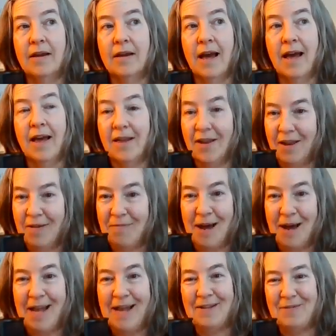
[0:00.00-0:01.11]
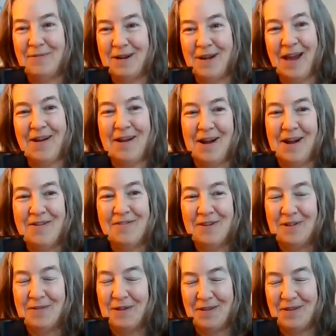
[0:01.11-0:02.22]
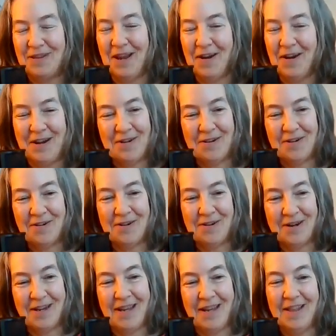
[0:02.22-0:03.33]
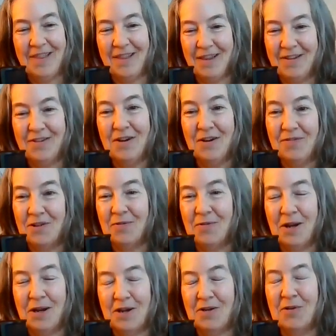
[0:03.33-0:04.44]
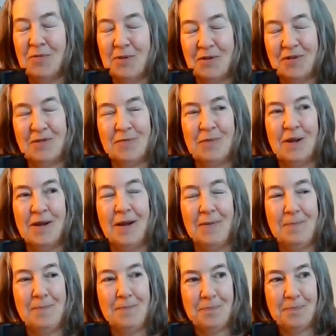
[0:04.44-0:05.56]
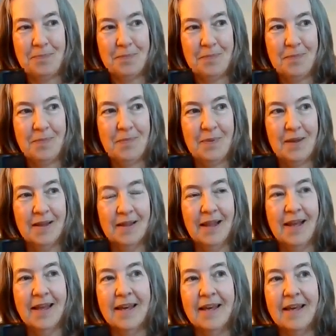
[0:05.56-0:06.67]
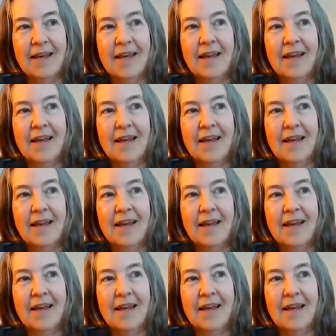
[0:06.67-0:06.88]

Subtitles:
in my experience, I don't know how you feel about this, Gary, or Keith too, if you're running your own business, but like